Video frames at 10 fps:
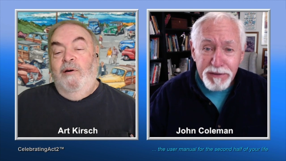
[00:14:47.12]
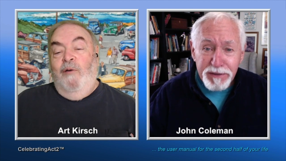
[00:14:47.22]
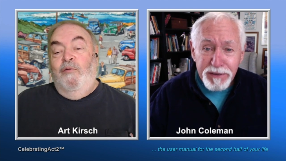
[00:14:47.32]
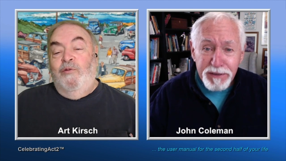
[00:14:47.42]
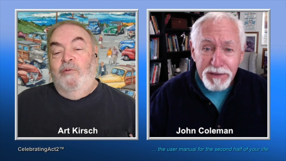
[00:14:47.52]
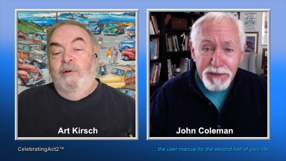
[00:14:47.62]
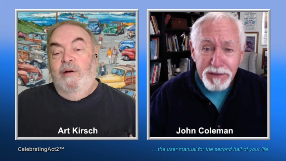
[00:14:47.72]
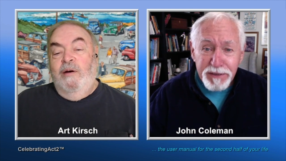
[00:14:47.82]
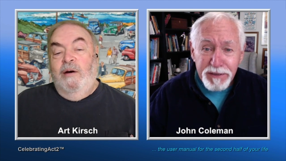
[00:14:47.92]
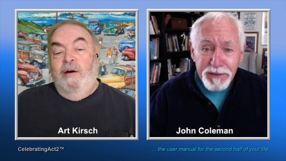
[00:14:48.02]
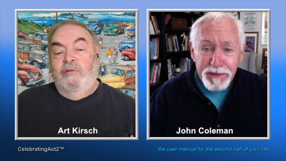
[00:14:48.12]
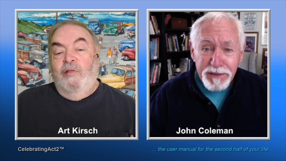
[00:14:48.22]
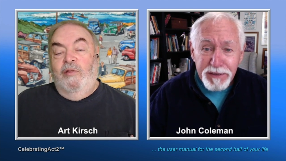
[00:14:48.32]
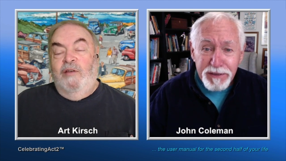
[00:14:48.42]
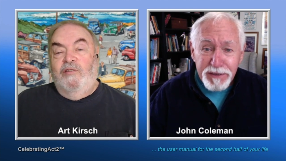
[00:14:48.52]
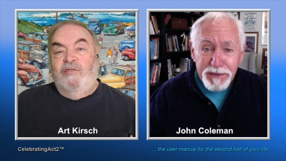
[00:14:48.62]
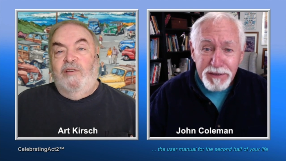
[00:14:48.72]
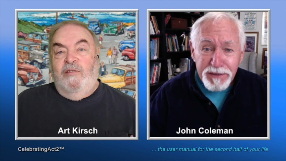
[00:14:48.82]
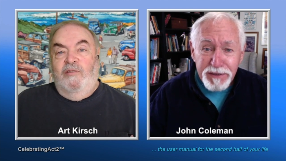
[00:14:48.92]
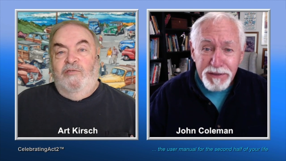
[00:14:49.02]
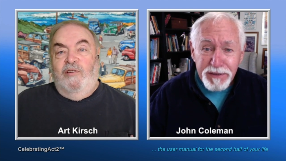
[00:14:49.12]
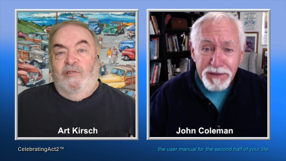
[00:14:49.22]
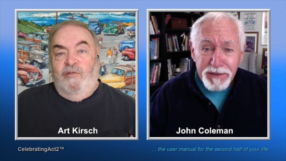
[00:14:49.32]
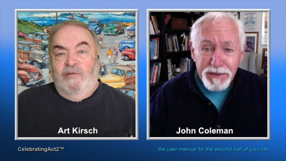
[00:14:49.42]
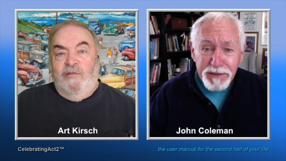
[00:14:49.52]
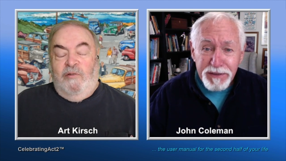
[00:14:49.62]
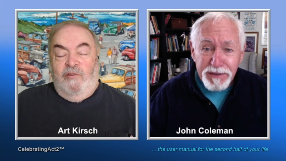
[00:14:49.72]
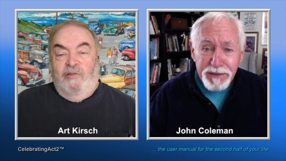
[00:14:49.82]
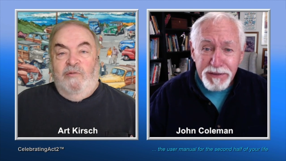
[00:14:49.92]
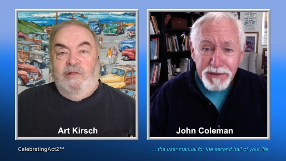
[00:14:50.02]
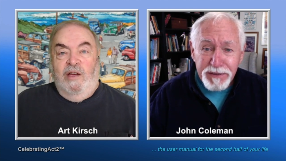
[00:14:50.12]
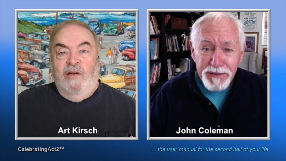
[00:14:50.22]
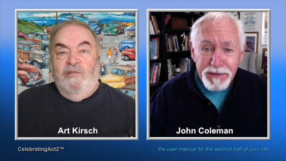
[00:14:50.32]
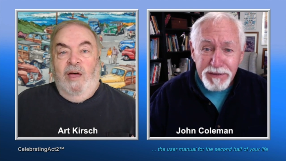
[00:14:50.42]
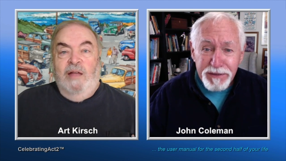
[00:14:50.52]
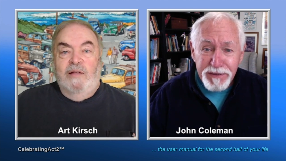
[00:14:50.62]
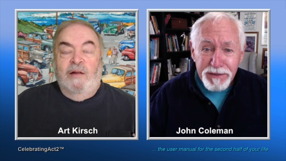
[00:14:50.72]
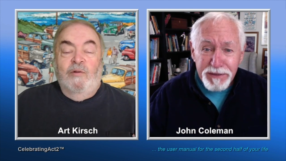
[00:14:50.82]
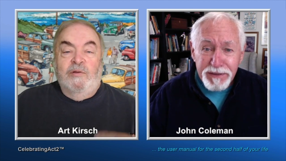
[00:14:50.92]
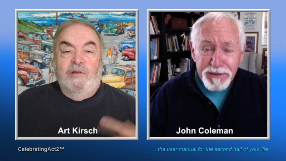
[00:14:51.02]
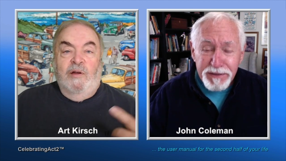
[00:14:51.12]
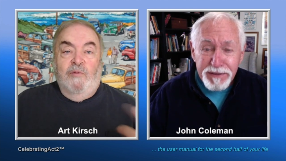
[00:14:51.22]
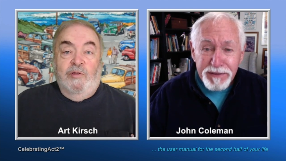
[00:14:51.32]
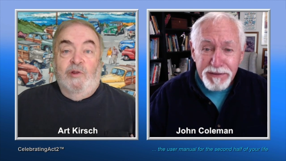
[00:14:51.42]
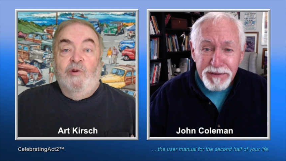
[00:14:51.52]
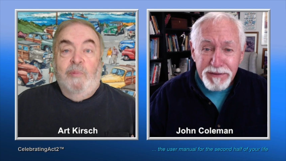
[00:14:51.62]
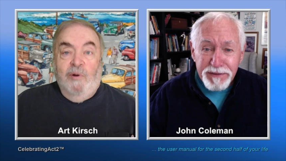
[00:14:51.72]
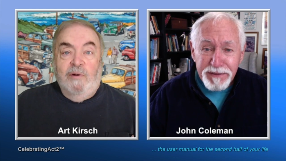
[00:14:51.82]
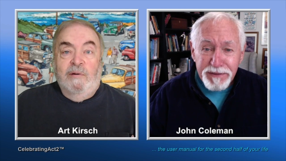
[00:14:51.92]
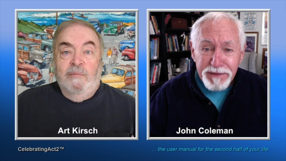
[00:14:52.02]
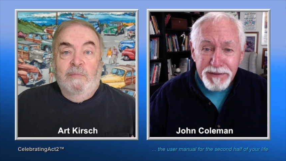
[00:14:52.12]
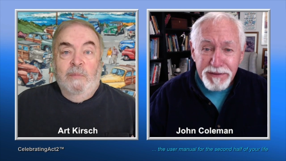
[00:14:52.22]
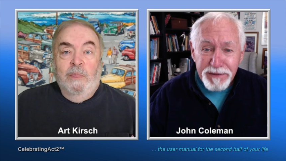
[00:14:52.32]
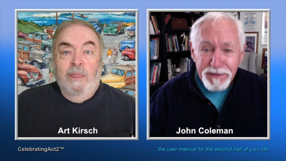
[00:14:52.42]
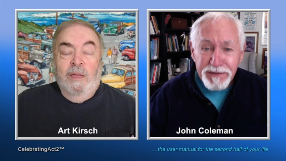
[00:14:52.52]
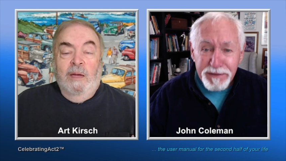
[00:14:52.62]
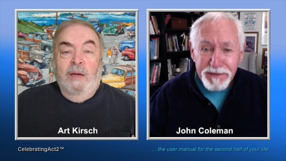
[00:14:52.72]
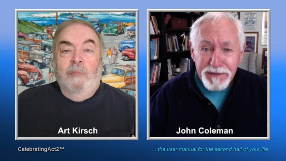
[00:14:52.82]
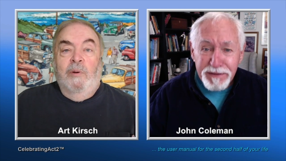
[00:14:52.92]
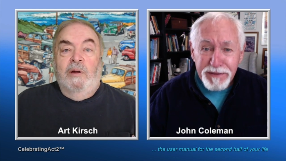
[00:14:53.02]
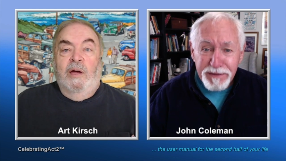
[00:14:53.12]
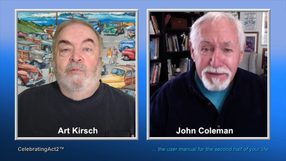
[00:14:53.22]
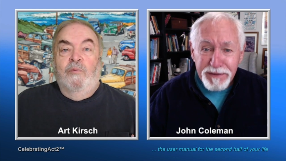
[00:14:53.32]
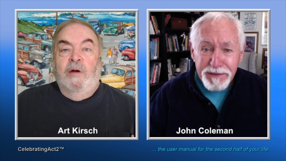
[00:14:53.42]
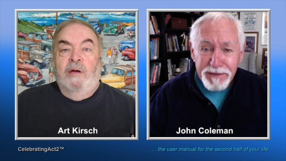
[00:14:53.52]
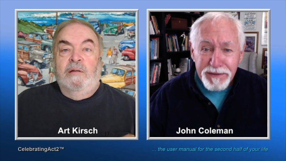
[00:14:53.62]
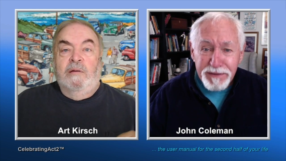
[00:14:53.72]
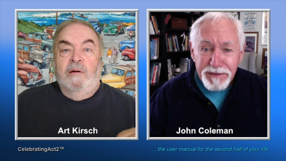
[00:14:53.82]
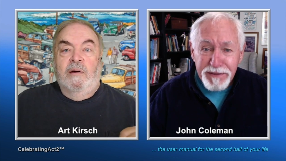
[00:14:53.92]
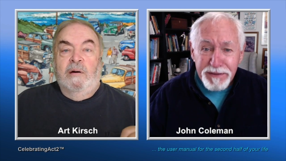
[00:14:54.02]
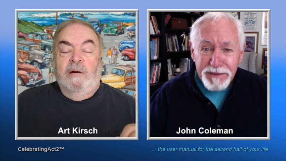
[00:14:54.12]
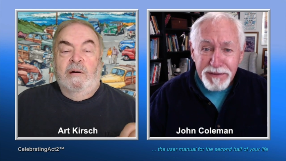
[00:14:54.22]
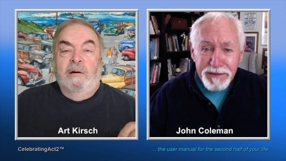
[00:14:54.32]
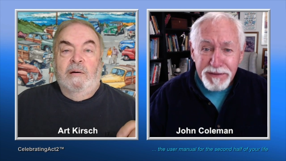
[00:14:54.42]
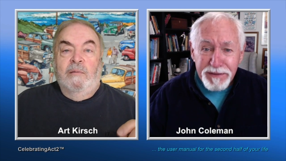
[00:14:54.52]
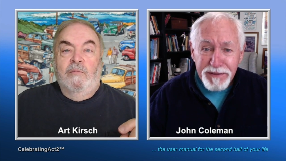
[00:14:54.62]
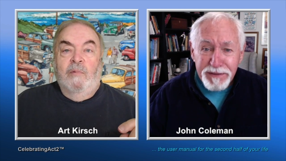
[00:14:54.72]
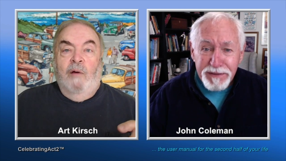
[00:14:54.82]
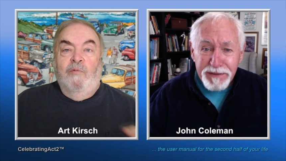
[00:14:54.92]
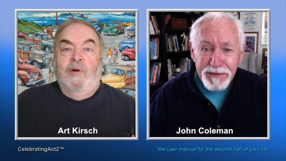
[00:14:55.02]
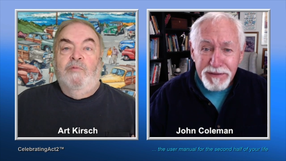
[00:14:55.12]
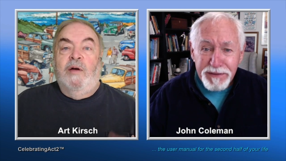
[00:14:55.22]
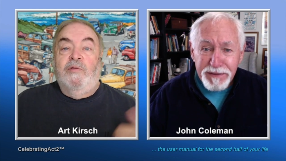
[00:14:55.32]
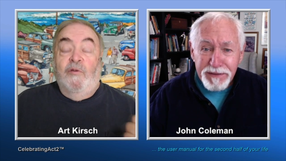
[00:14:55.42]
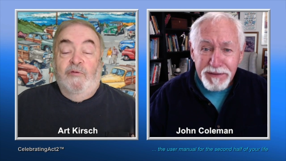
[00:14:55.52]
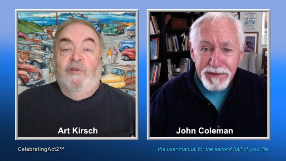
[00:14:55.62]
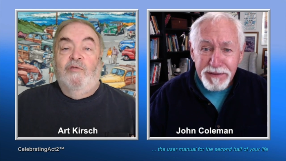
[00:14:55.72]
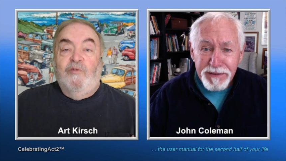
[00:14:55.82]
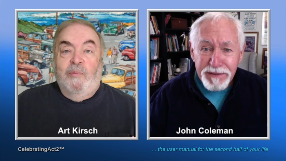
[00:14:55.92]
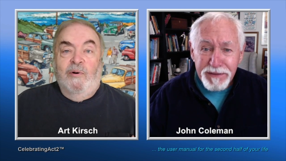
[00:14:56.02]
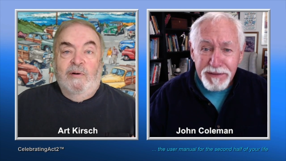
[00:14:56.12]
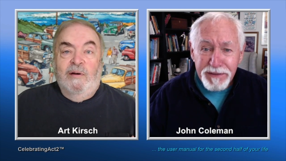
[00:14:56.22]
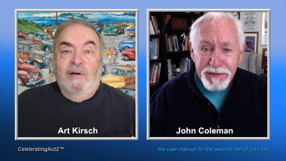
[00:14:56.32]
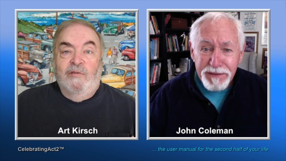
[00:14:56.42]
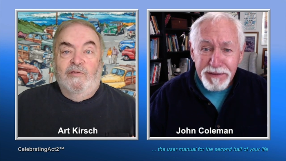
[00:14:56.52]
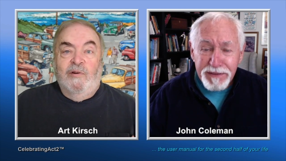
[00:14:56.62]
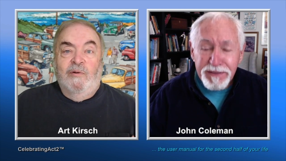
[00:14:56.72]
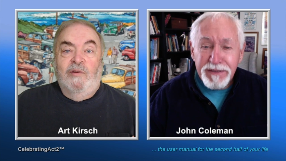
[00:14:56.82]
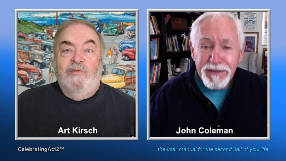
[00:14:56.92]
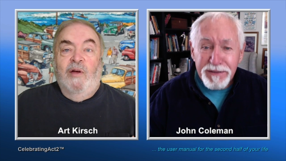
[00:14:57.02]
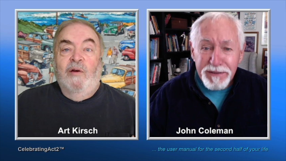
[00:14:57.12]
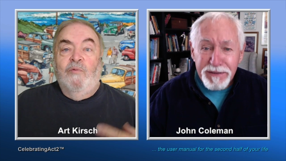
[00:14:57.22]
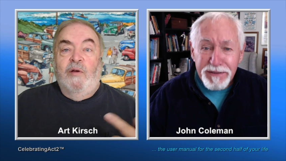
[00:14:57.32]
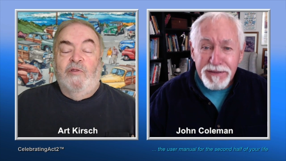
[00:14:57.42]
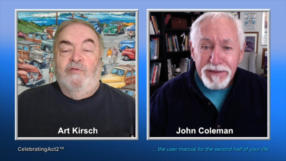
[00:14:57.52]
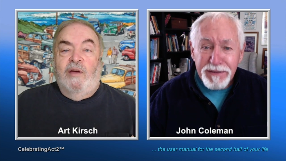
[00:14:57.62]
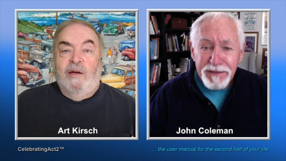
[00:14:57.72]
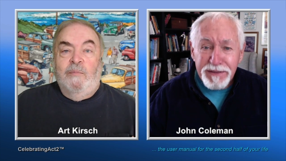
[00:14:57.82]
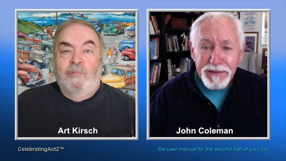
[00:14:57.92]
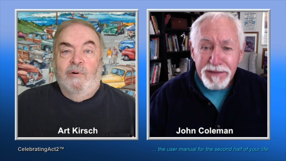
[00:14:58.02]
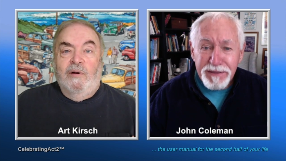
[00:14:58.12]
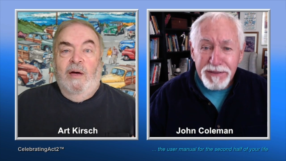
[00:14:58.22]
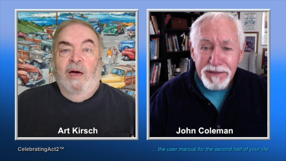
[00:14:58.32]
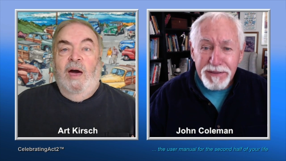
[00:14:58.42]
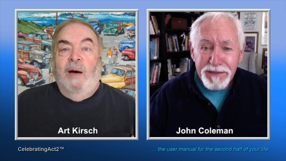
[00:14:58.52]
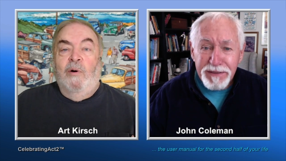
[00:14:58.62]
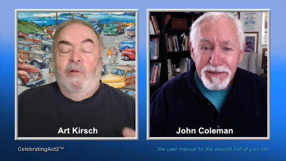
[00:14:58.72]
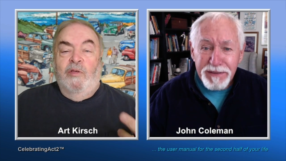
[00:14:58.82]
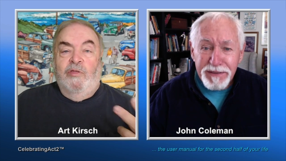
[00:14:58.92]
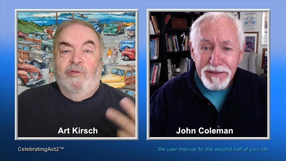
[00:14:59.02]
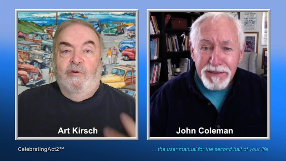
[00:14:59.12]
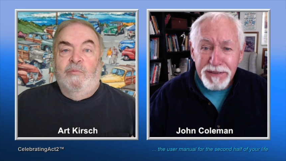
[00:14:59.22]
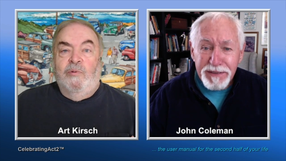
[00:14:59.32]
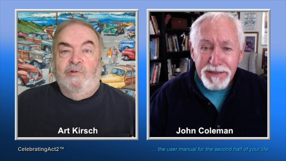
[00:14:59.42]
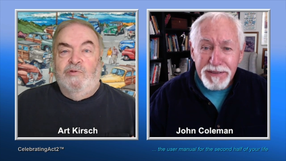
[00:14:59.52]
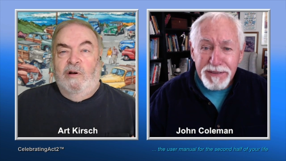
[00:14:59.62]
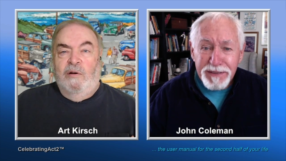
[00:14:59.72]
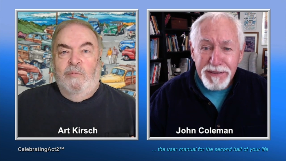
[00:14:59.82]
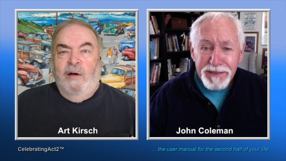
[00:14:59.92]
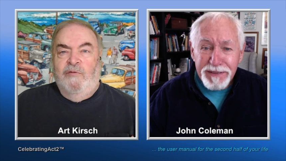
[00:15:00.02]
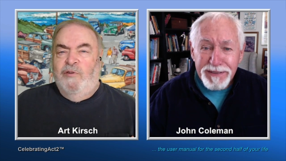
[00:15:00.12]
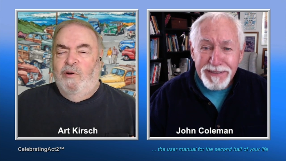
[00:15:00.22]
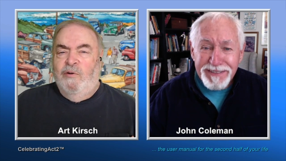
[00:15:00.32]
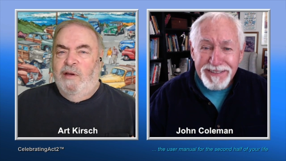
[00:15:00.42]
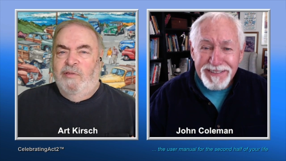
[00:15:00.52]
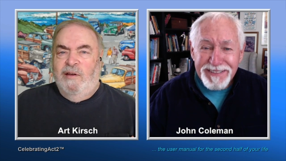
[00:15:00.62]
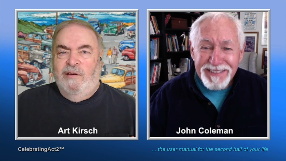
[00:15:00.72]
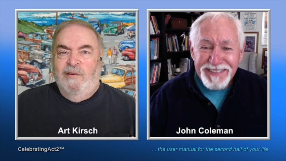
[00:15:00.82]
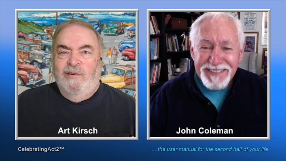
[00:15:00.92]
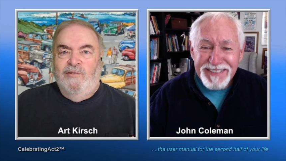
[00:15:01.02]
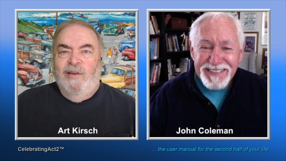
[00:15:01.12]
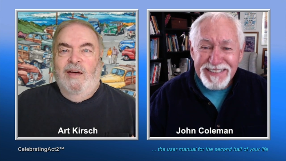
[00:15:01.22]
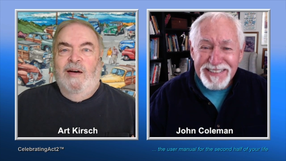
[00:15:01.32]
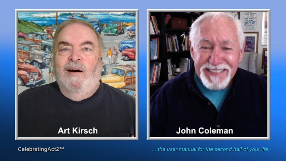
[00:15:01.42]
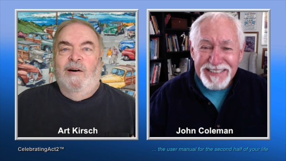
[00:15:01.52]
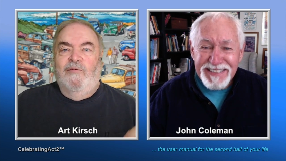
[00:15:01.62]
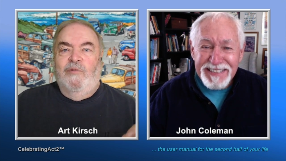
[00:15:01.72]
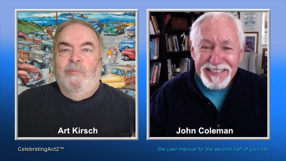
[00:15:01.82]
Speaker 1: over the uh, the last six or seven days, not only did I read the new book, but I read, uh, I reread the first book in the series, read the second book. I'm on the third book, Trial by Fury, I think it is, uh, for yeah.